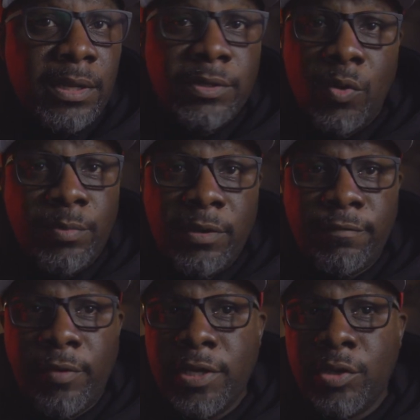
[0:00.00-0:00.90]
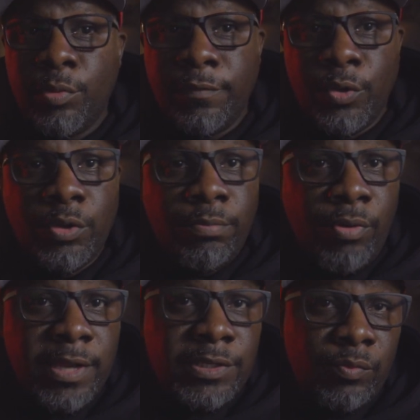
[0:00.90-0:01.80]
Don't be afraid to review your
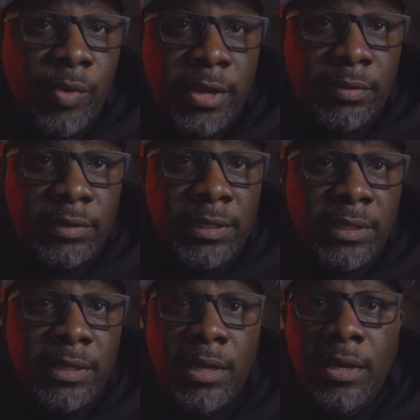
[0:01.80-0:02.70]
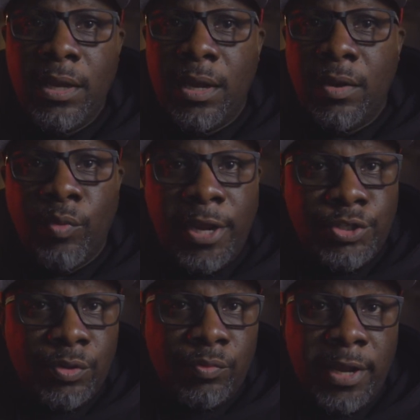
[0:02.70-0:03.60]
pricing regularly,
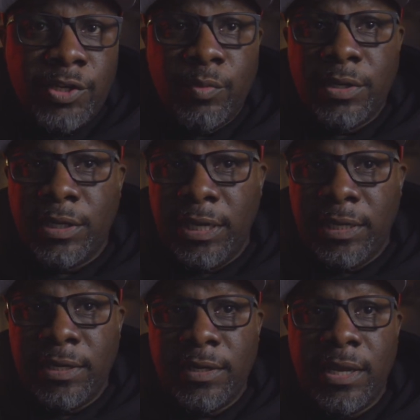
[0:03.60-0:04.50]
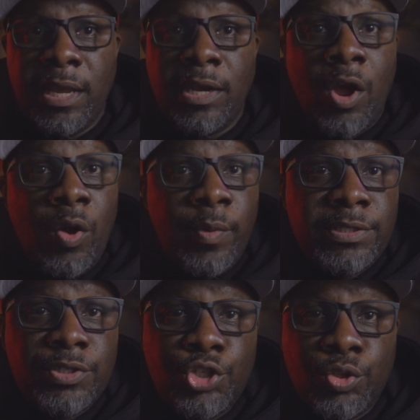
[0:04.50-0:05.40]
raise your rates when needed, and
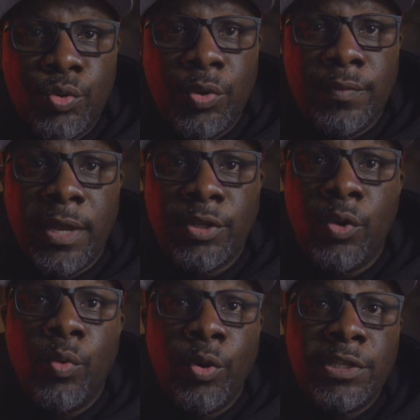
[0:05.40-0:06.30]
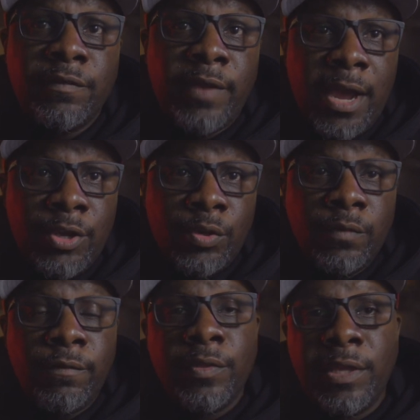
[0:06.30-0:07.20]
always ensure that your work is
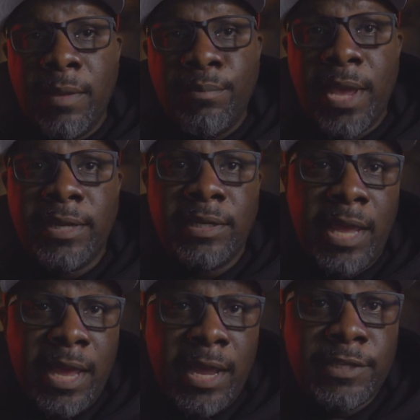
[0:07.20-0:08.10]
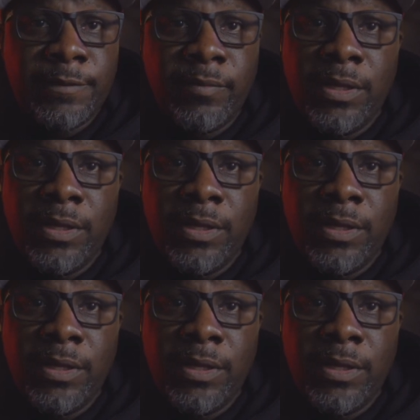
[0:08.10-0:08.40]
valued for the impact it has.